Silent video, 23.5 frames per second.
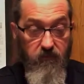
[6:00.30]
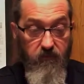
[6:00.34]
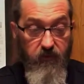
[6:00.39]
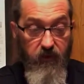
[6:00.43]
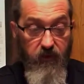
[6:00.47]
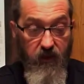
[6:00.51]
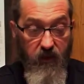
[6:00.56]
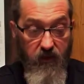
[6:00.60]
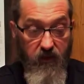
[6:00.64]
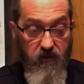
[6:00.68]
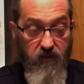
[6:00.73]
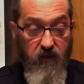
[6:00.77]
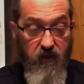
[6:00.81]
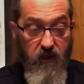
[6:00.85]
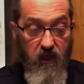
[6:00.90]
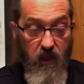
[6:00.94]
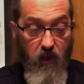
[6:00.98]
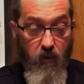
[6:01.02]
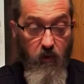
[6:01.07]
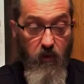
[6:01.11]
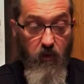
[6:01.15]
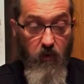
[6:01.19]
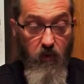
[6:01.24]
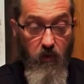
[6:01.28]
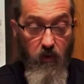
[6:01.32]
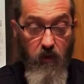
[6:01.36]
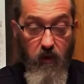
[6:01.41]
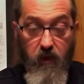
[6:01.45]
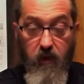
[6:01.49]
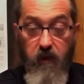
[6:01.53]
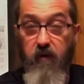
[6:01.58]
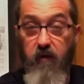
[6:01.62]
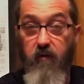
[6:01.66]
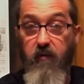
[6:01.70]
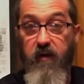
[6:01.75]
Hasegawa
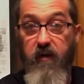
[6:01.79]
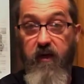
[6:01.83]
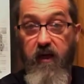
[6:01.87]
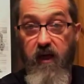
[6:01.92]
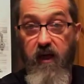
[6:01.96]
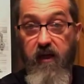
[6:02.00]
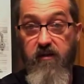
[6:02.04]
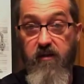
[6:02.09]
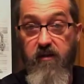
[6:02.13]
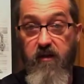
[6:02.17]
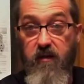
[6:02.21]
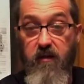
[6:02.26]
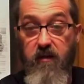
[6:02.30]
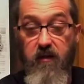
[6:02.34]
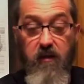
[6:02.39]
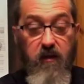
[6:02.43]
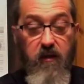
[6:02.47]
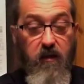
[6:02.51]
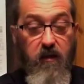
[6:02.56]
quality on casting.